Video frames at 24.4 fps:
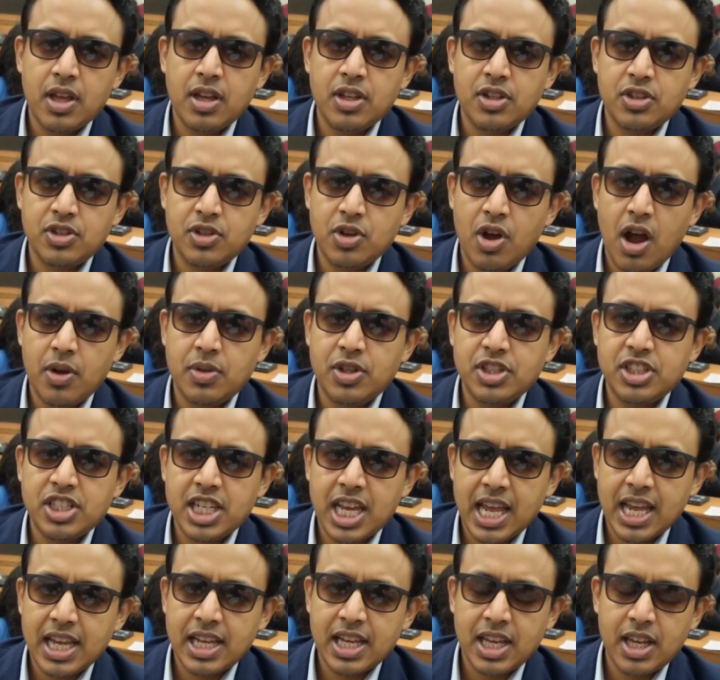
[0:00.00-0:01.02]
So our
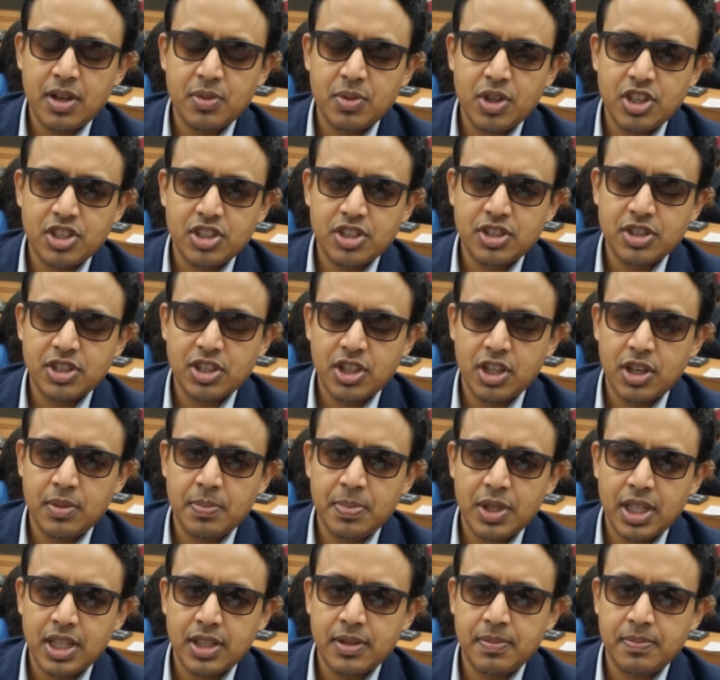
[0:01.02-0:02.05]
second equation is going to
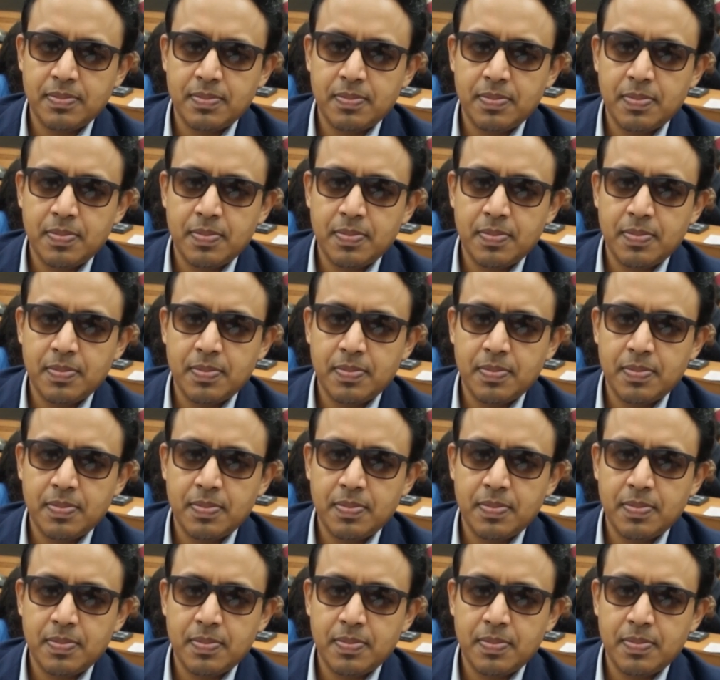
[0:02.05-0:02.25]
be